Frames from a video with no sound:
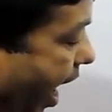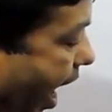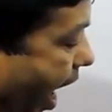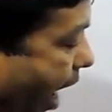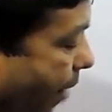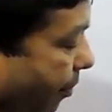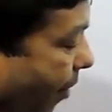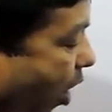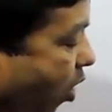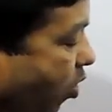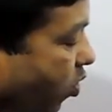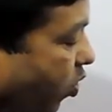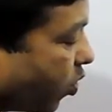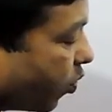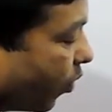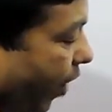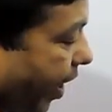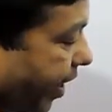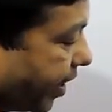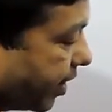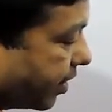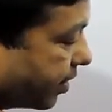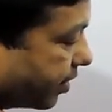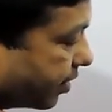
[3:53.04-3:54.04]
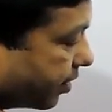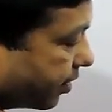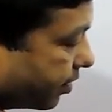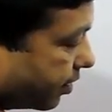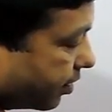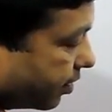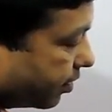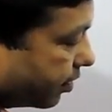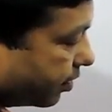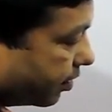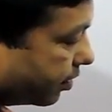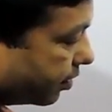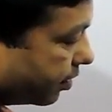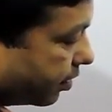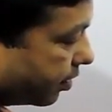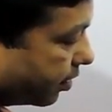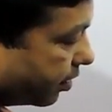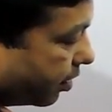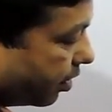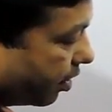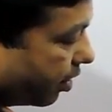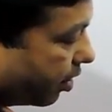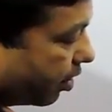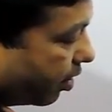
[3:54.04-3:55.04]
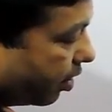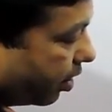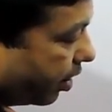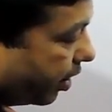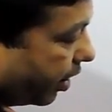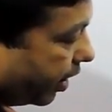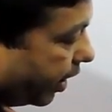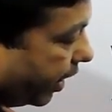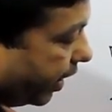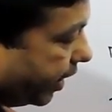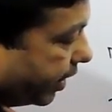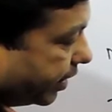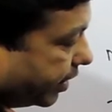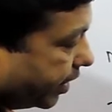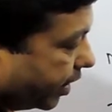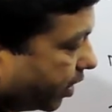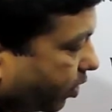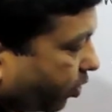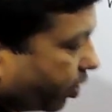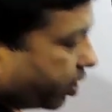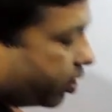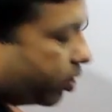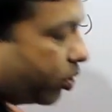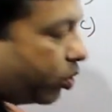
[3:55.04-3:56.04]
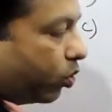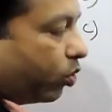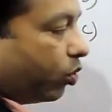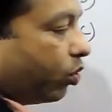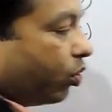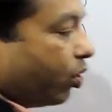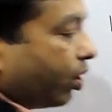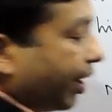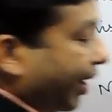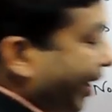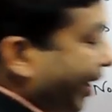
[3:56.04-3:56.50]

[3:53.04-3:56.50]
amount wise is equals to